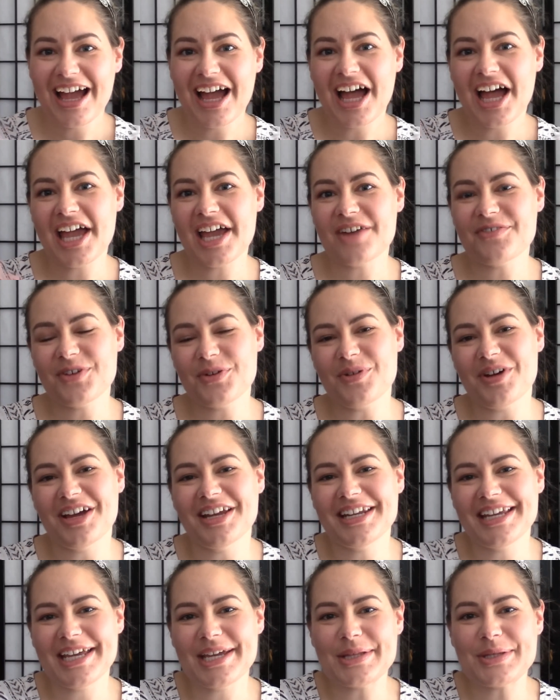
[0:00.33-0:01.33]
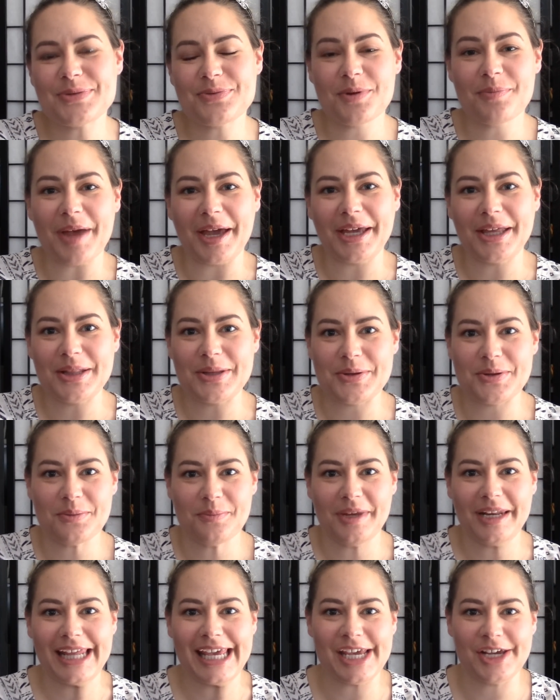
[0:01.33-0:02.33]
Hi everyone, it's Rebecca
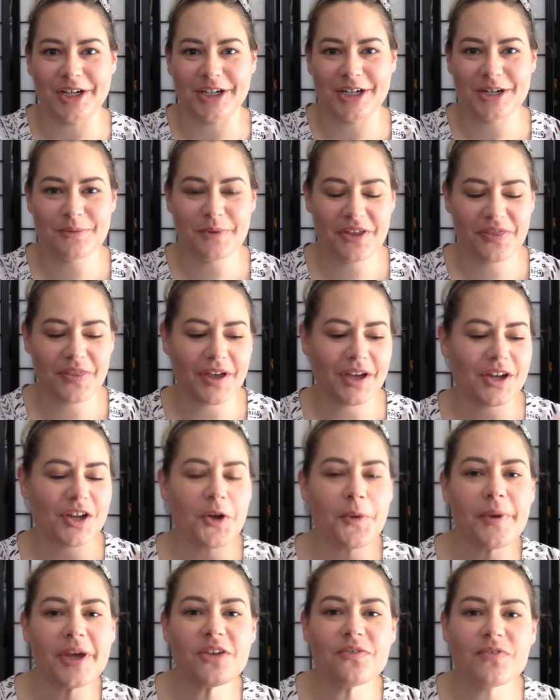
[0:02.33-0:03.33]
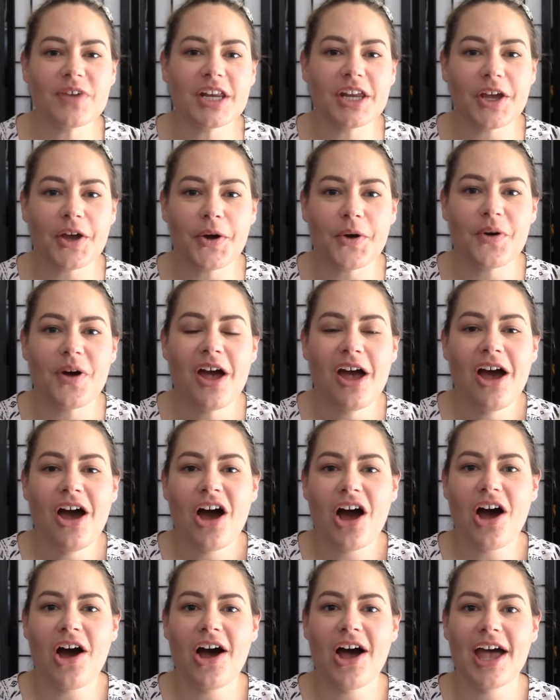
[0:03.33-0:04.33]
Luedemann here with a quick video
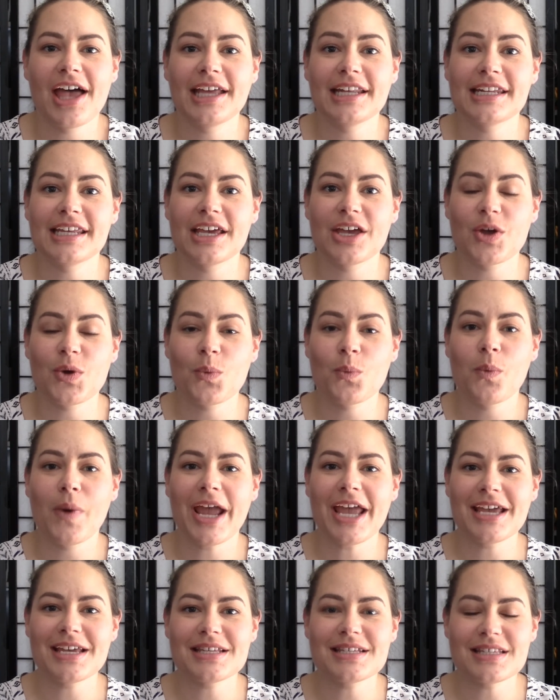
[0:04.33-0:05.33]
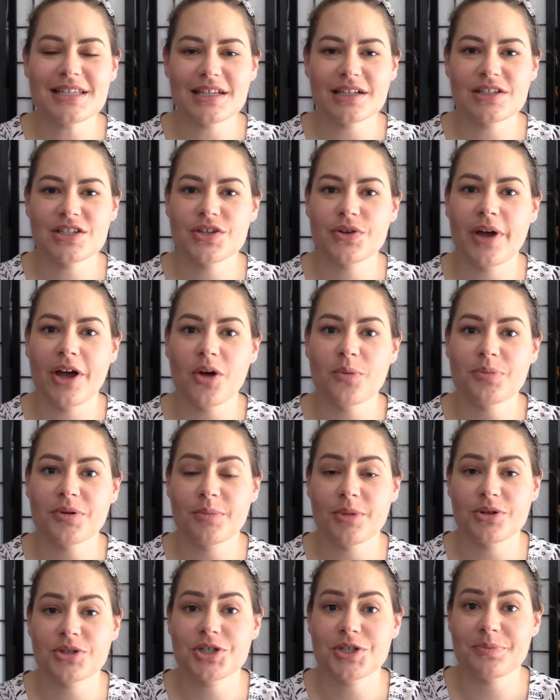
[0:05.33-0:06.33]
on ways to help
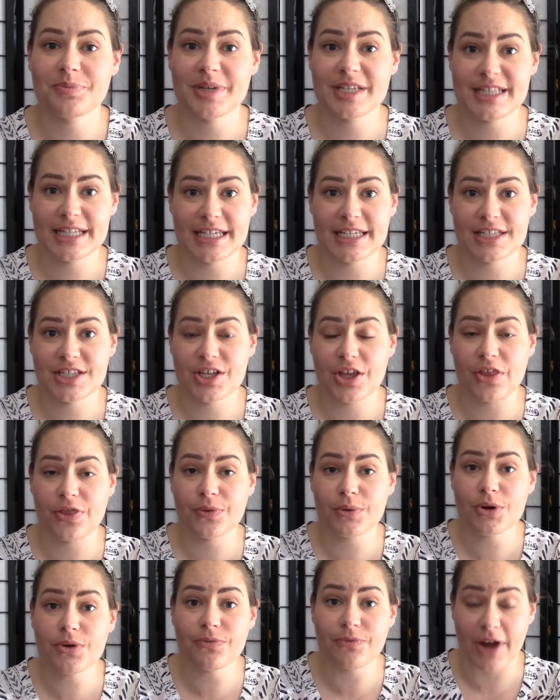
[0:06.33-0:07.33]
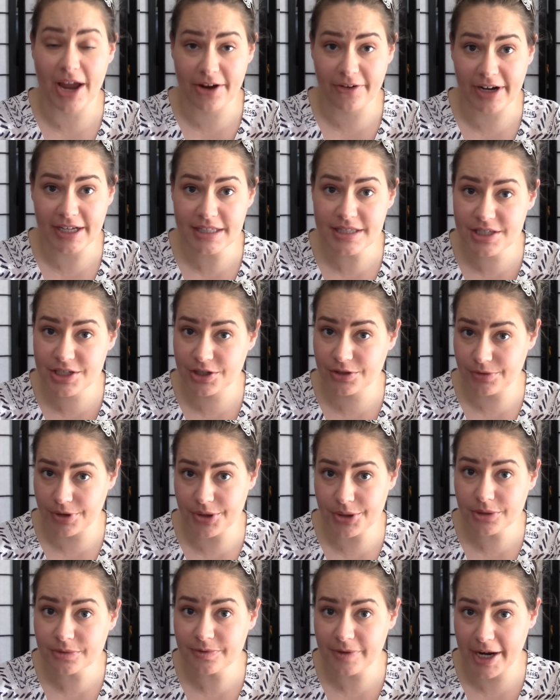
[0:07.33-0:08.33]
promote your business through fragrance, to grow
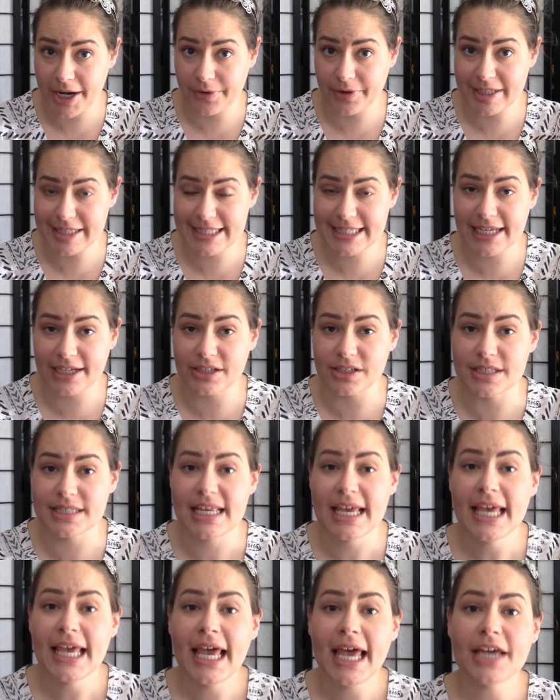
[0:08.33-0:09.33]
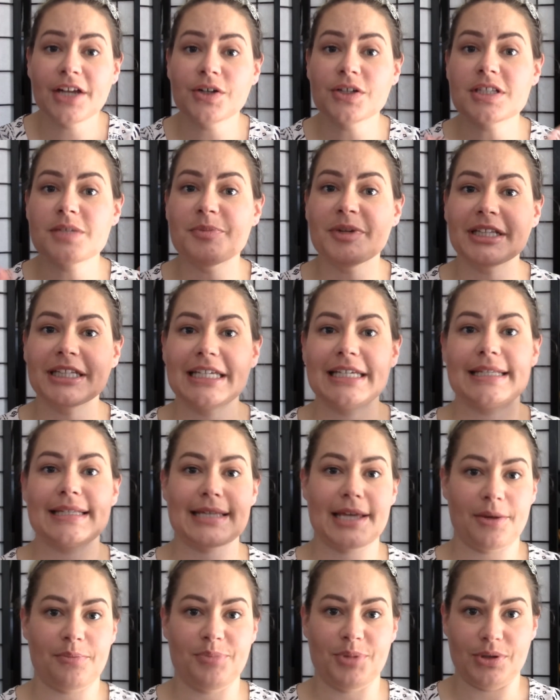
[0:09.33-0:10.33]
your fragrance sales, and ultimately
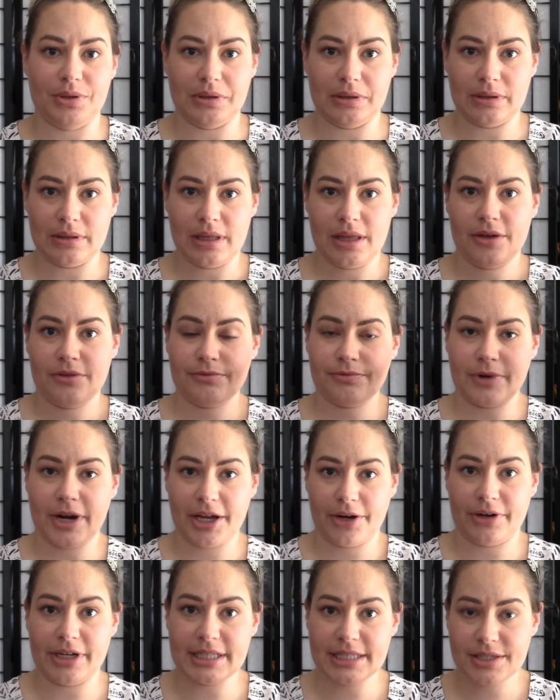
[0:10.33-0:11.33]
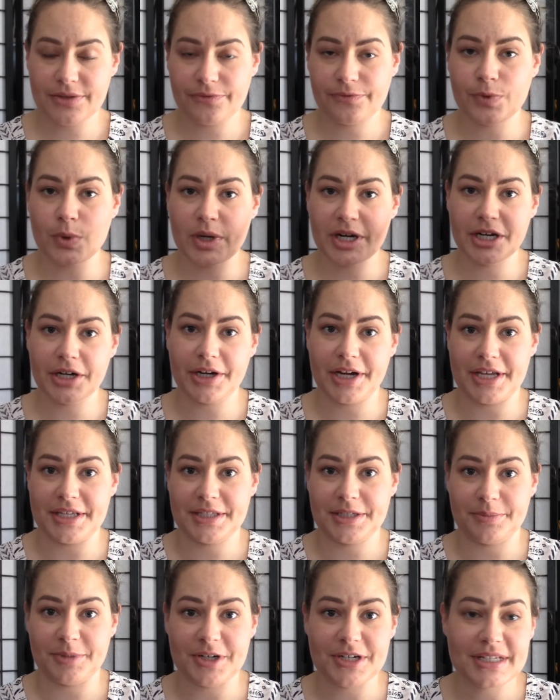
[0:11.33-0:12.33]
sample fragrance for your
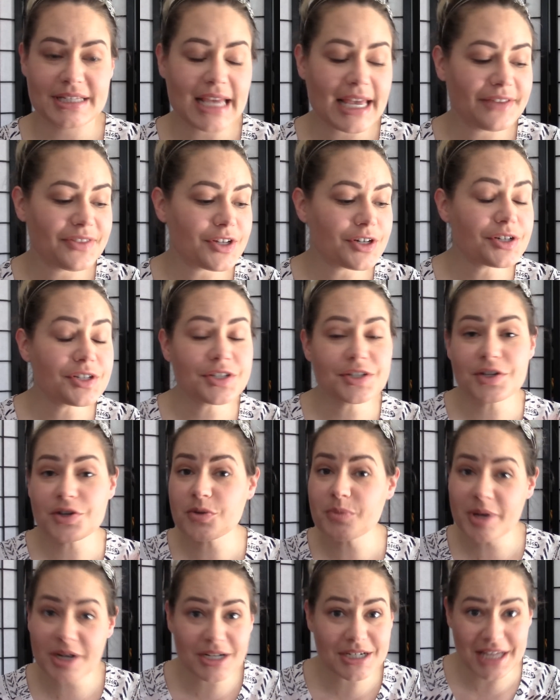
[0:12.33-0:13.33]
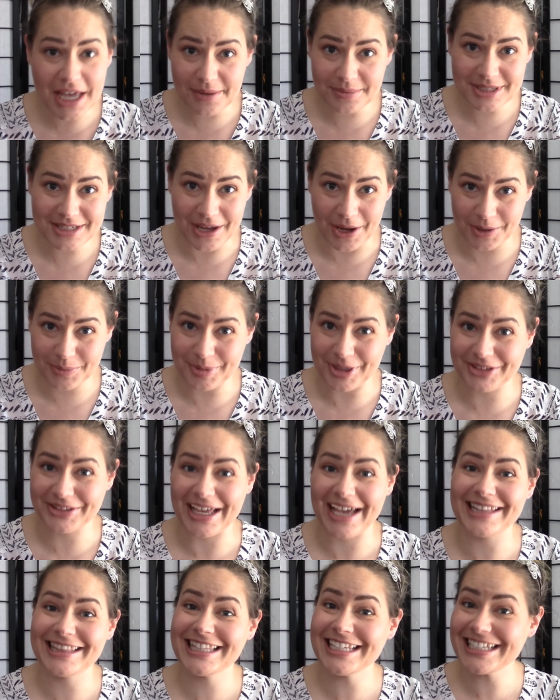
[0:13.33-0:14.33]
customers. And there's no better time to talk about
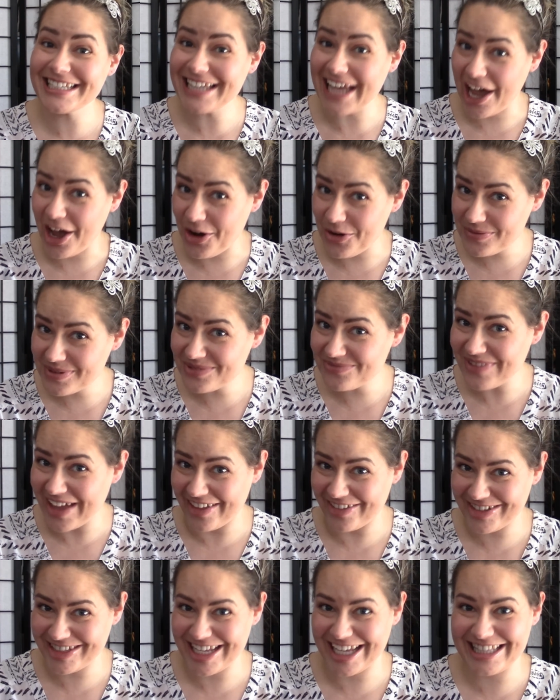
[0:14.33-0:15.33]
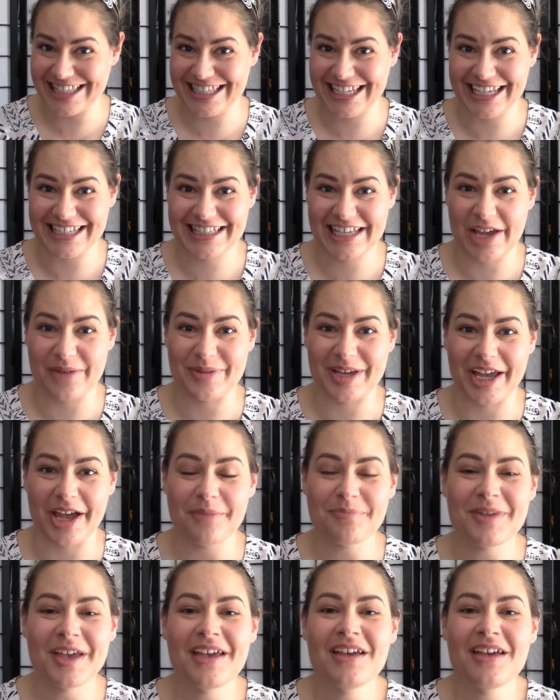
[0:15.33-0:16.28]
that than now when Valentine's Day is coming up,